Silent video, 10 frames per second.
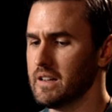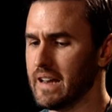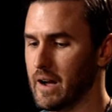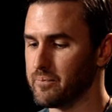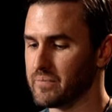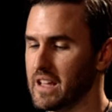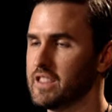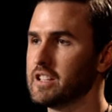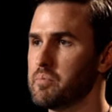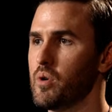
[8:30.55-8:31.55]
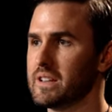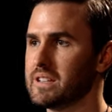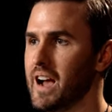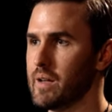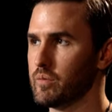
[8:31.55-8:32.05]
Now, at this point in
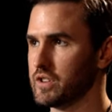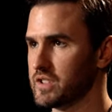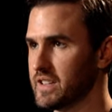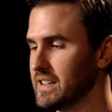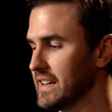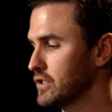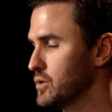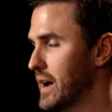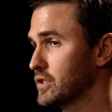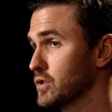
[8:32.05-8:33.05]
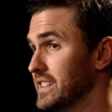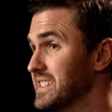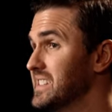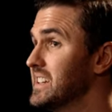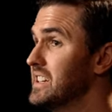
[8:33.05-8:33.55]
time, when you're sitting down to actually
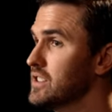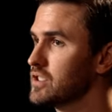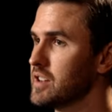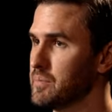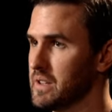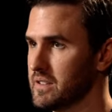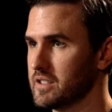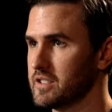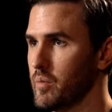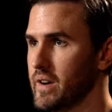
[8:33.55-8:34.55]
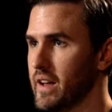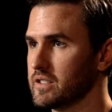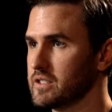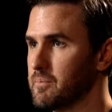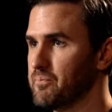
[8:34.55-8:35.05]
teach something to someone
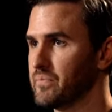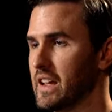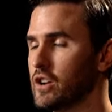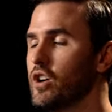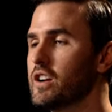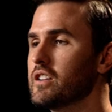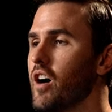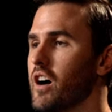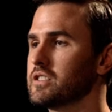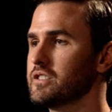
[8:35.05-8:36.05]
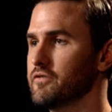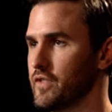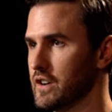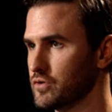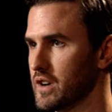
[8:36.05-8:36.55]
else, it could cause some
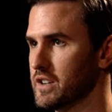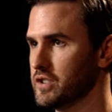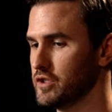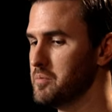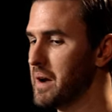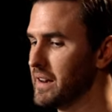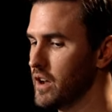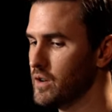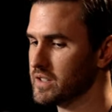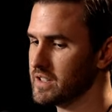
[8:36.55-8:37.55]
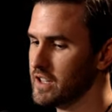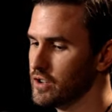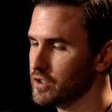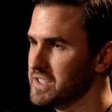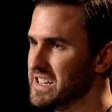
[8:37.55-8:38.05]
frustration. You might notice that
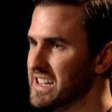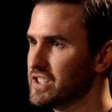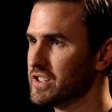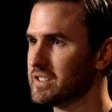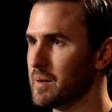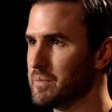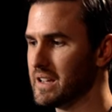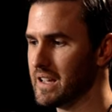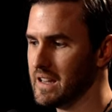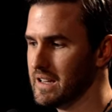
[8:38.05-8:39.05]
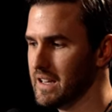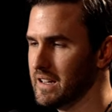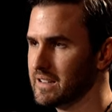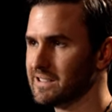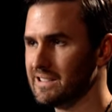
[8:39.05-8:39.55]
you're teaching something and then
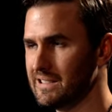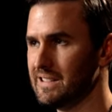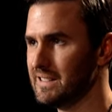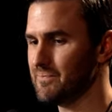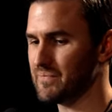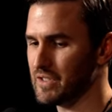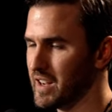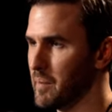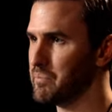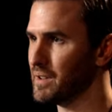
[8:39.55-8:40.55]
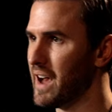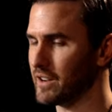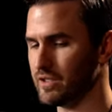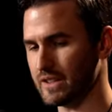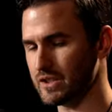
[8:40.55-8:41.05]
there's like a
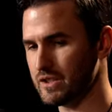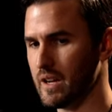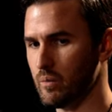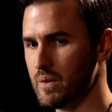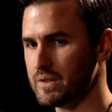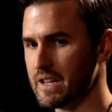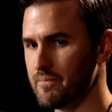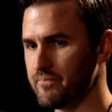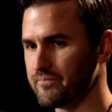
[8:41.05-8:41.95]
block. You're like, shit, what was that?